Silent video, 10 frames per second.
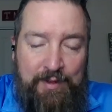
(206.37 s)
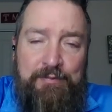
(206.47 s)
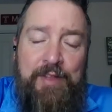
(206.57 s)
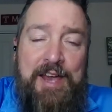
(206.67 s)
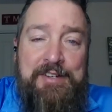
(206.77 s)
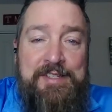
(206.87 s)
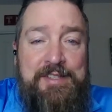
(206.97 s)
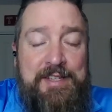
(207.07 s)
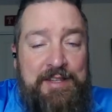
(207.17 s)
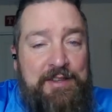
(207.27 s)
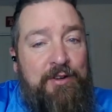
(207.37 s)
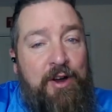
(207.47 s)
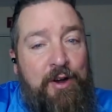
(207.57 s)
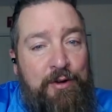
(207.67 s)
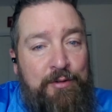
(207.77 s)
Flyers did
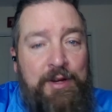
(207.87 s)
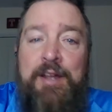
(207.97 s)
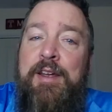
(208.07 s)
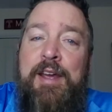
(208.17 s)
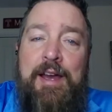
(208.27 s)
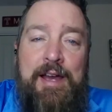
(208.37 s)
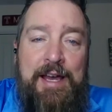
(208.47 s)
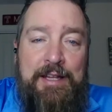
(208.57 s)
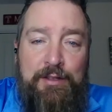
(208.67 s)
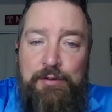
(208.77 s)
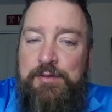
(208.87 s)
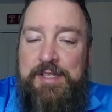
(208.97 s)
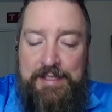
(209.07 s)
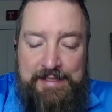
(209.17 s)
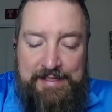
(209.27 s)
their own
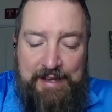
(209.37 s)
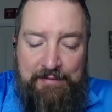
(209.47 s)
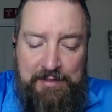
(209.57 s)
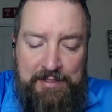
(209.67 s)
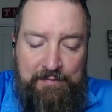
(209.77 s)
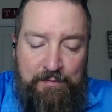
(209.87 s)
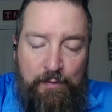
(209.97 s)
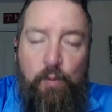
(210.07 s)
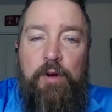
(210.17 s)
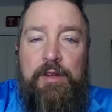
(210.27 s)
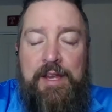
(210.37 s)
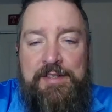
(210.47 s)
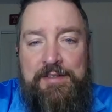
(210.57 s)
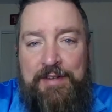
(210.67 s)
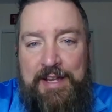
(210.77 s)
losing 7-4
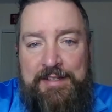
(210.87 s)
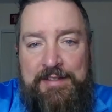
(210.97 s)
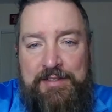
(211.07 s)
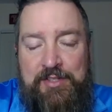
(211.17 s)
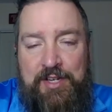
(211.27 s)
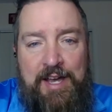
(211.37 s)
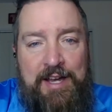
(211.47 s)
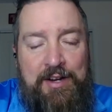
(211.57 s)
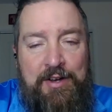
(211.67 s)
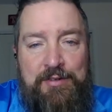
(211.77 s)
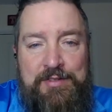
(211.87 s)
yesterday to Chicago.